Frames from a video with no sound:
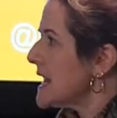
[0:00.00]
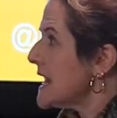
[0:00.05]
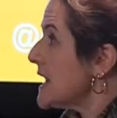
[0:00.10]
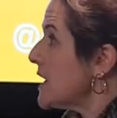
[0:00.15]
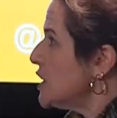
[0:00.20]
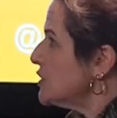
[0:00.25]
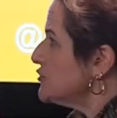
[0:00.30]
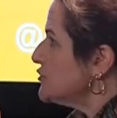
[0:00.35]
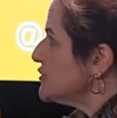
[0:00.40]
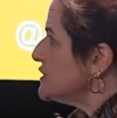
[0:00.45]
It
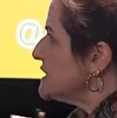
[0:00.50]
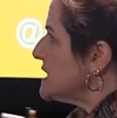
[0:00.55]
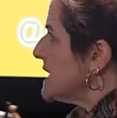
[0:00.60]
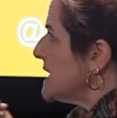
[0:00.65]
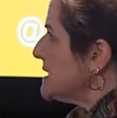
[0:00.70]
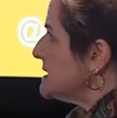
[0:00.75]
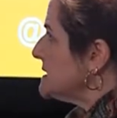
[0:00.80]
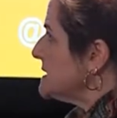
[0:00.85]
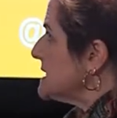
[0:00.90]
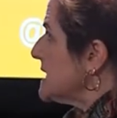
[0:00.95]

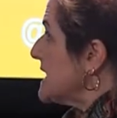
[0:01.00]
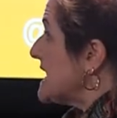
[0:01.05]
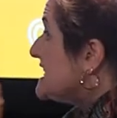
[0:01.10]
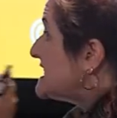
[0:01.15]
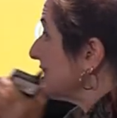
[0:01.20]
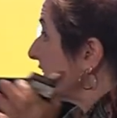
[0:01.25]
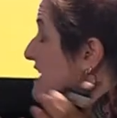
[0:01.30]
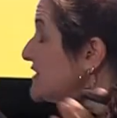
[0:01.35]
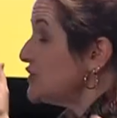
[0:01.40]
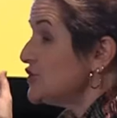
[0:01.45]
understands,
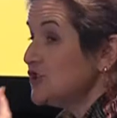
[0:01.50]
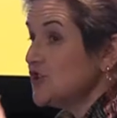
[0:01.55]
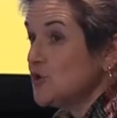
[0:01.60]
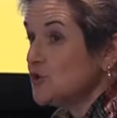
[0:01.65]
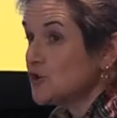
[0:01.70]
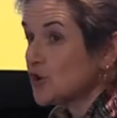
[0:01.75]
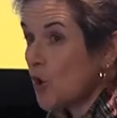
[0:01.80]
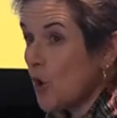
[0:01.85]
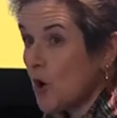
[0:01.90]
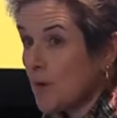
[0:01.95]
it's got this
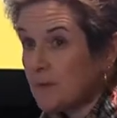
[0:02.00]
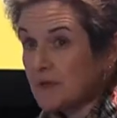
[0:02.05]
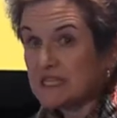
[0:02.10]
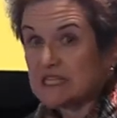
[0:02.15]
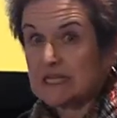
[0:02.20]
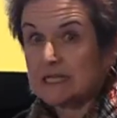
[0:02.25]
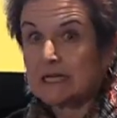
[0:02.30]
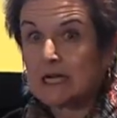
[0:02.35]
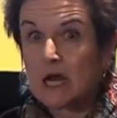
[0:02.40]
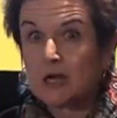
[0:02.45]
huge
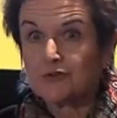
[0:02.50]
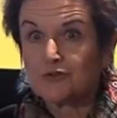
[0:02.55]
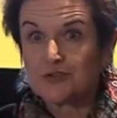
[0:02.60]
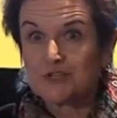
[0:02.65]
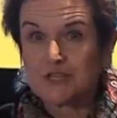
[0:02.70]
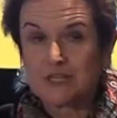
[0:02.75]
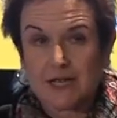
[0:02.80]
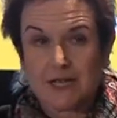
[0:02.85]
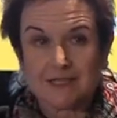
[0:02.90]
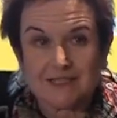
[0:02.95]
corpus, and it
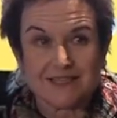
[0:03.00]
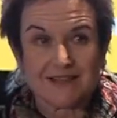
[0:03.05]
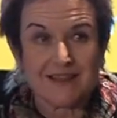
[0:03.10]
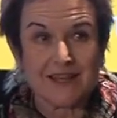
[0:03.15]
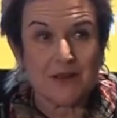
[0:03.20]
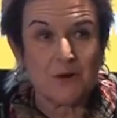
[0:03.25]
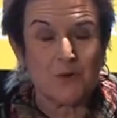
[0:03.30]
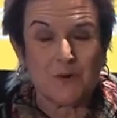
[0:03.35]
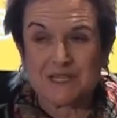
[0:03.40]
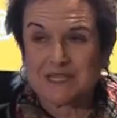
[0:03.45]
understands
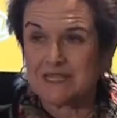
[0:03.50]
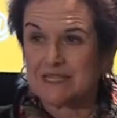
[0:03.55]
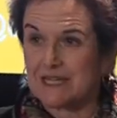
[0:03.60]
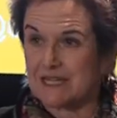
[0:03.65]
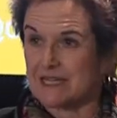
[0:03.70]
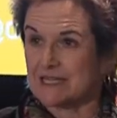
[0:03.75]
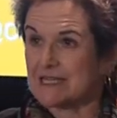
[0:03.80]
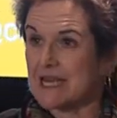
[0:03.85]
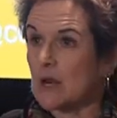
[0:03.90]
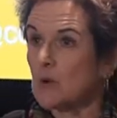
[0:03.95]

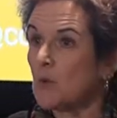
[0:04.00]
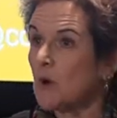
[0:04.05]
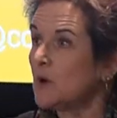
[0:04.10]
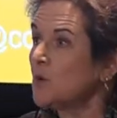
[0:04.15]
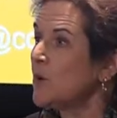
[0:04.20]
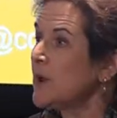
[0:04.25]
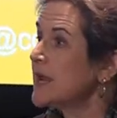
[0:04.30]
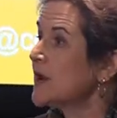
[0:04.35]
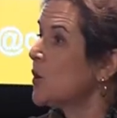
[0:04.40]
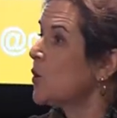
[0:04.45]
linguistics. And
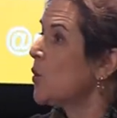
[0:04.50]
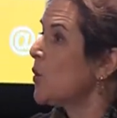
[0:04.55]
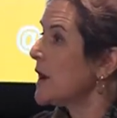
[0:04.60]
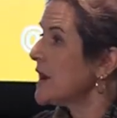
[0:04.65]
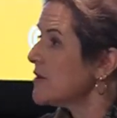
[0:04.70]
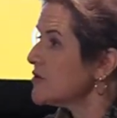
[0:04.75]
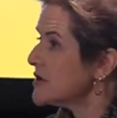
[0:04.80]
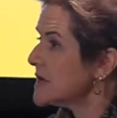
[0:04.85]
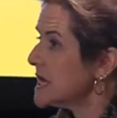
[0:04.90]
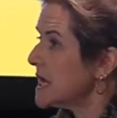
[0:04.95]
when we
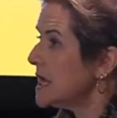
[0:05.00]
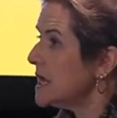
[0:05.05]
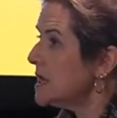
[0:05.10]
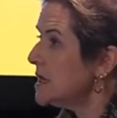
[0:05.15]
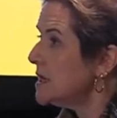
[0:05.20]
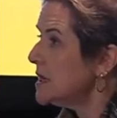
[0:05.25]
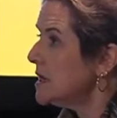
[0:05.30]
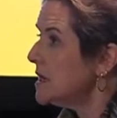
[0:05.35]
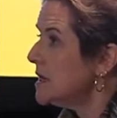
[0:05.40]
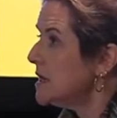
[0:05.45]
query
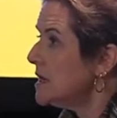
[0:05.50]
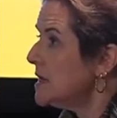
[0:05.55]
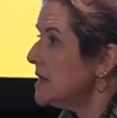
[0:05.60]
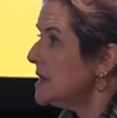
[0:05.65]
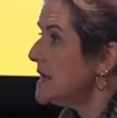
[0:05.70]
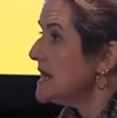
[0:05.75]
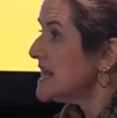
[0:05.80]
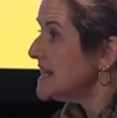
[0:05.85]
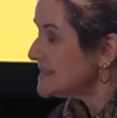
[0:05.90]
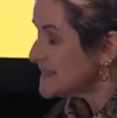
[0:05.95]
it,
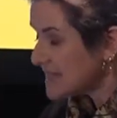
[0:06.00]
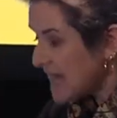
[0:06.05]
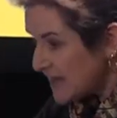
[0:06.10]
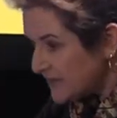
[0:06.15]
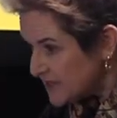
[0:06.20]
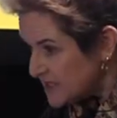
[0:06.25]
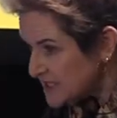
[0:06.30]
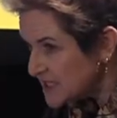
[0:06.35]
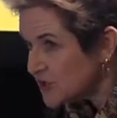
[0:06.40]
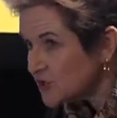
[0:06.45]
it's
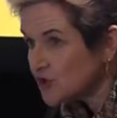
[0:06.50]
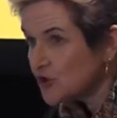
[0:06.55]
got this